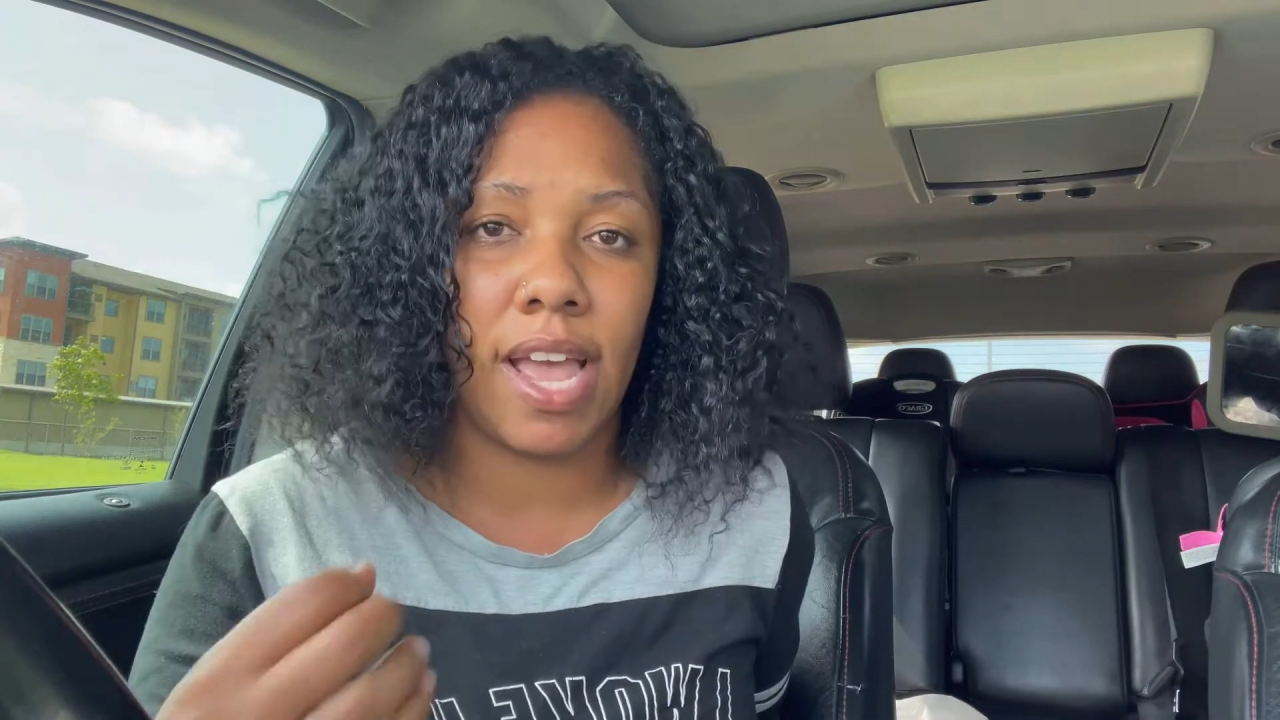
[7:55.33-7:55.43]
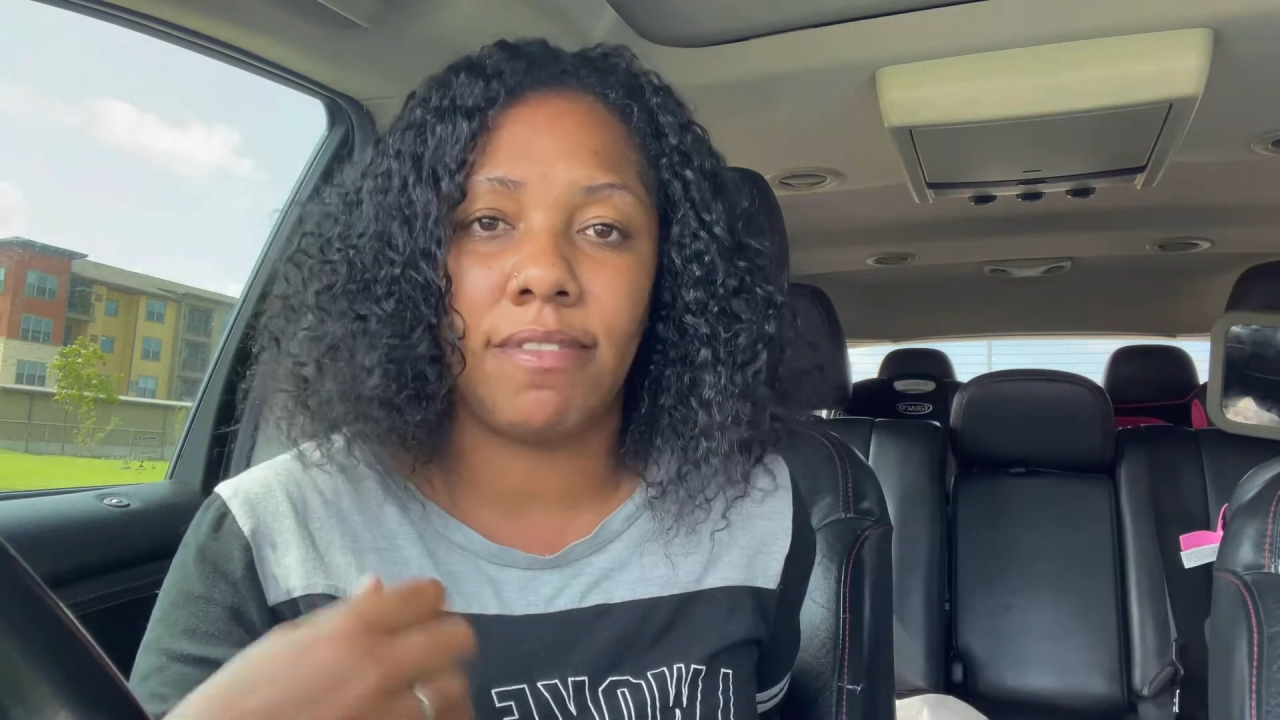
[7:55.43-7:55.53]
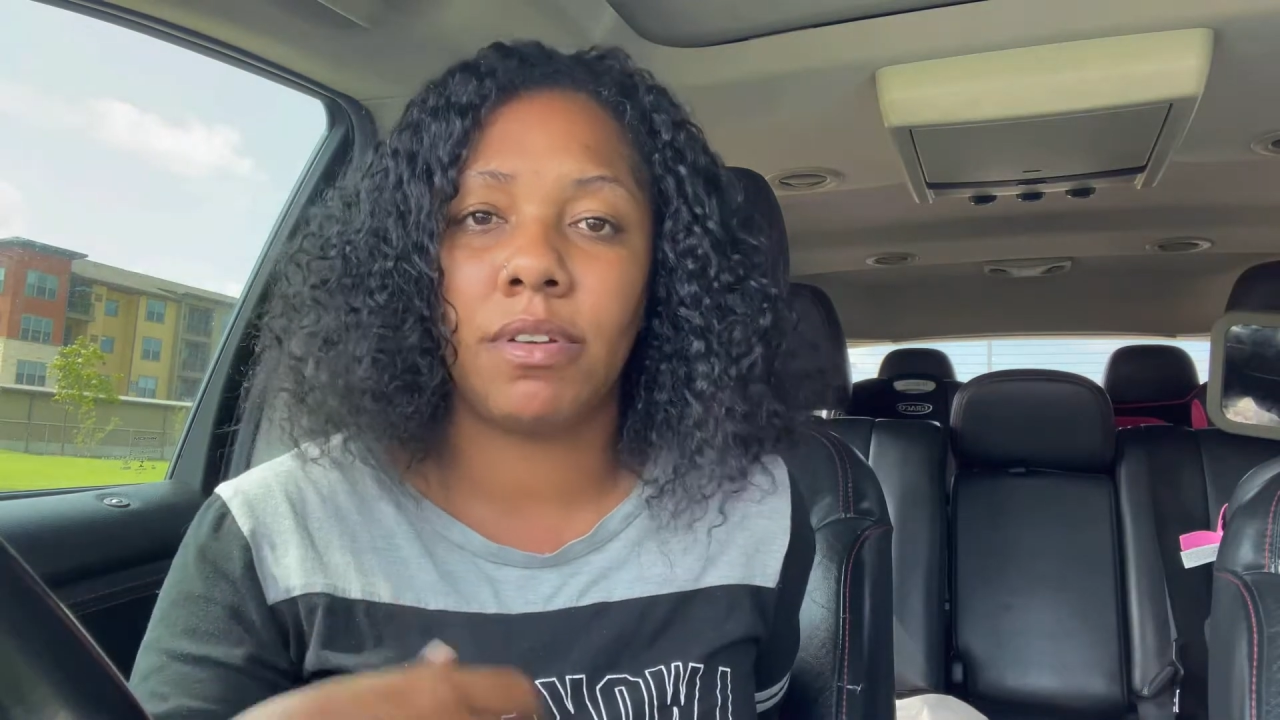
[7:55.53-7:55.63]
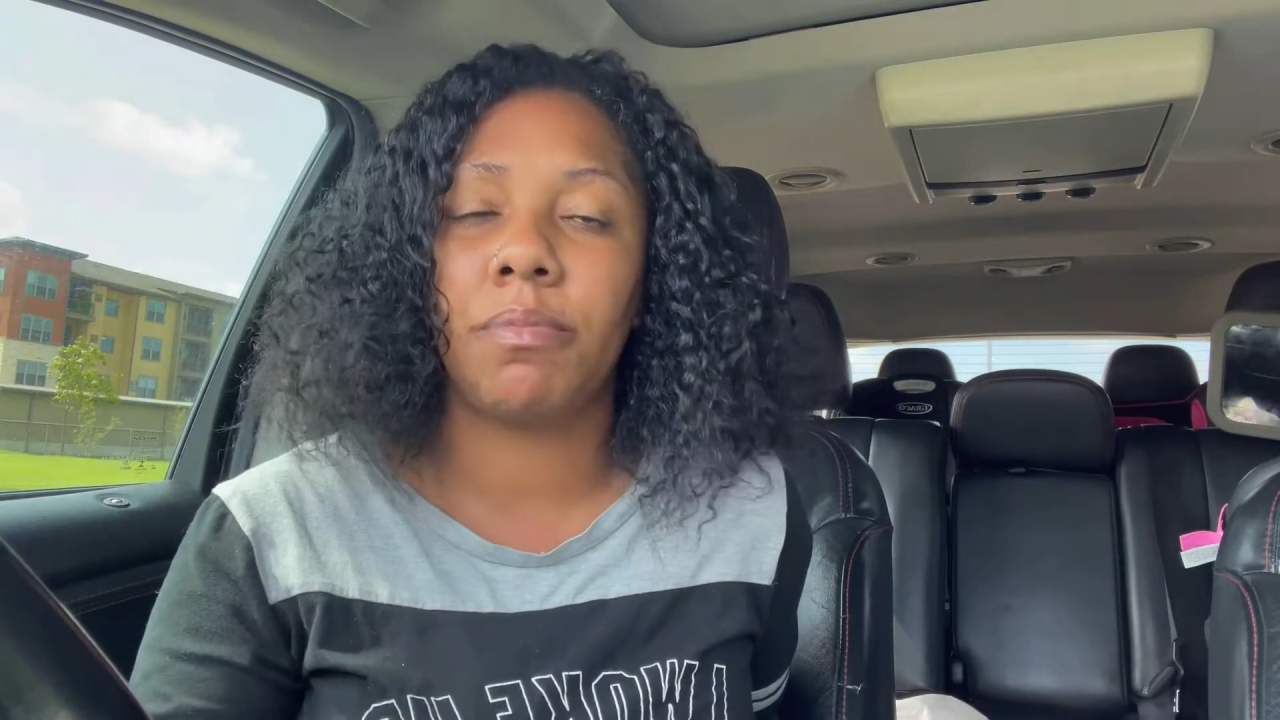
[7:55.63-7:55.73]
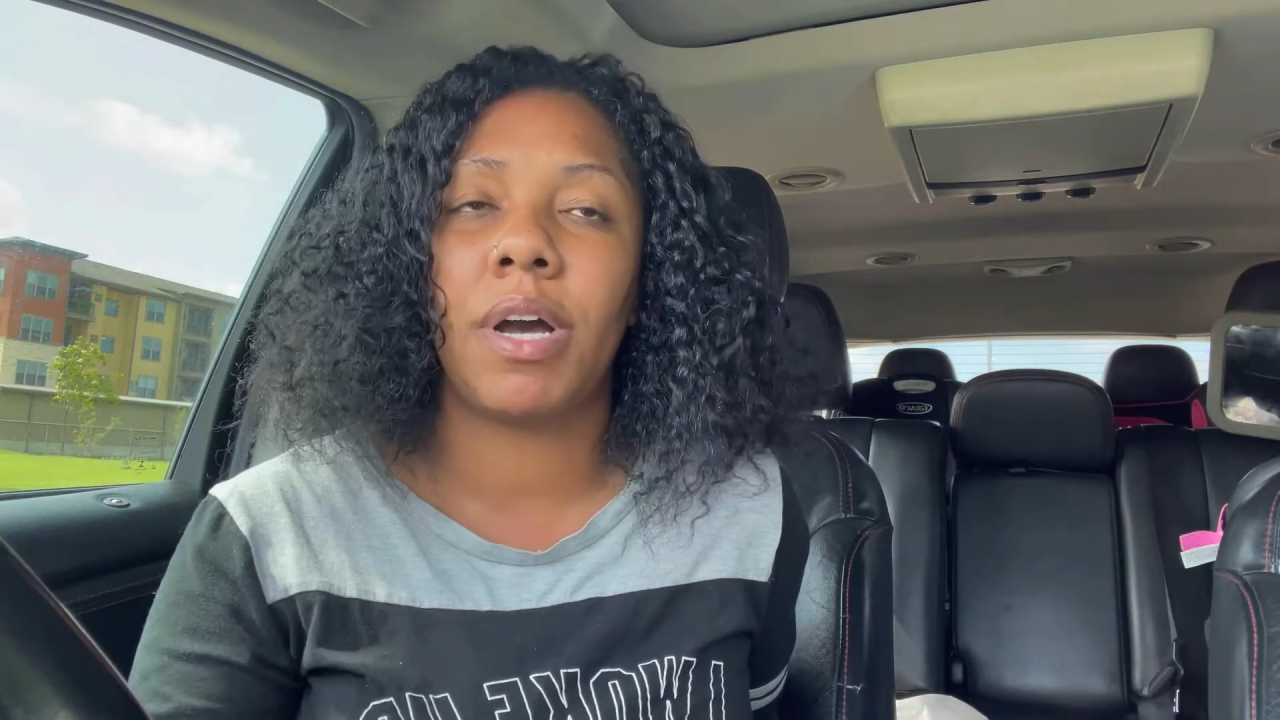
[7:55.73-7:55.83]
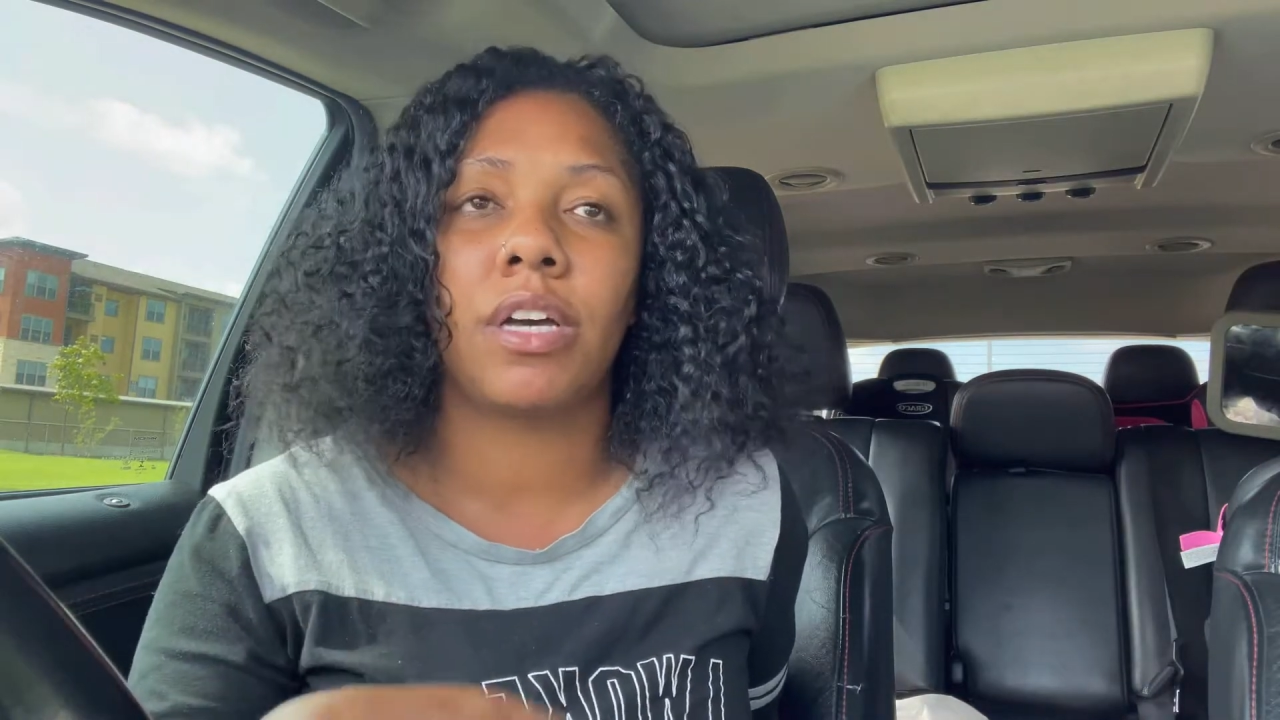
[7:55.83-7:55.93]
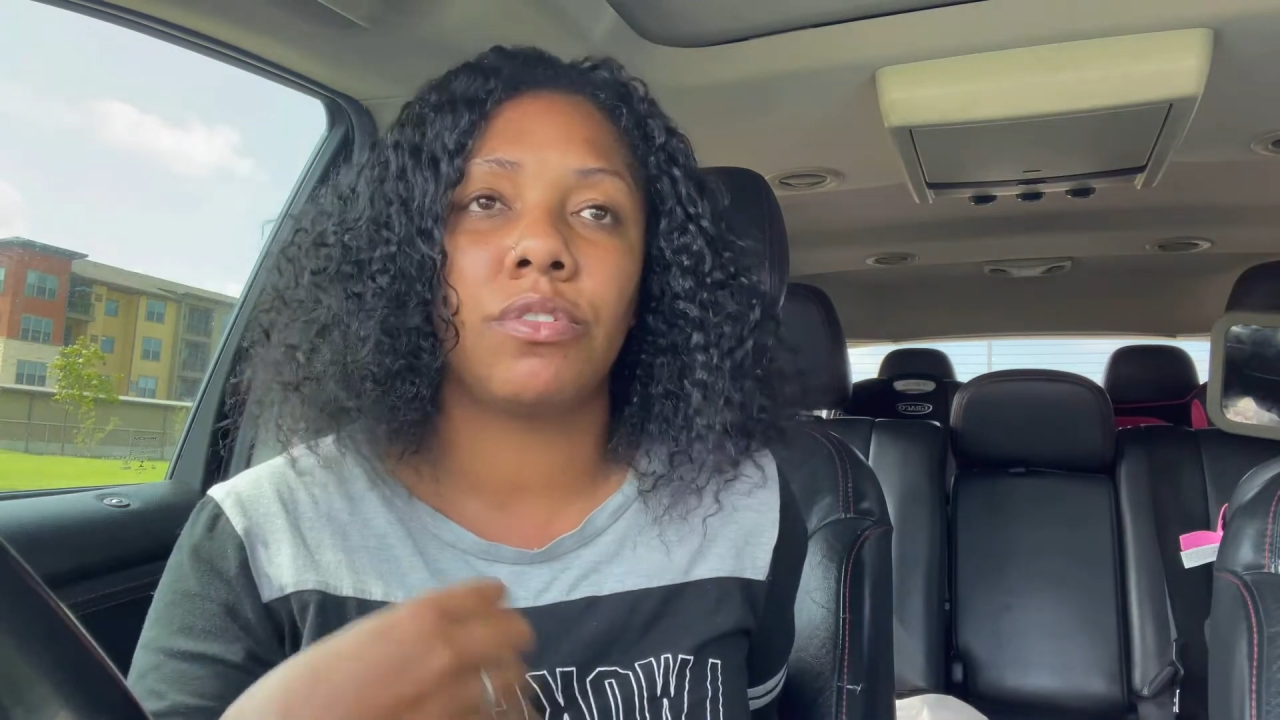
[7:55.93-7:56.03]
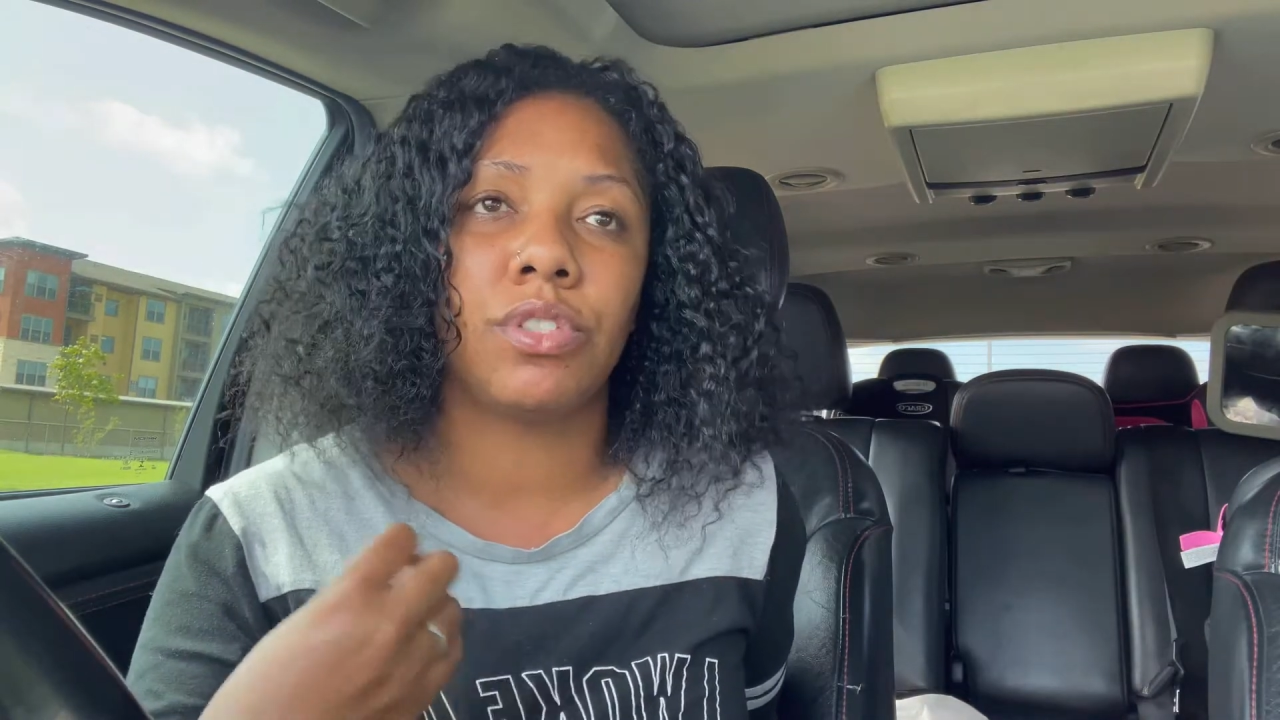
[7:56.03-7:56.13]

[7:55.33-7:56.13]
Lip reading: having a bottle.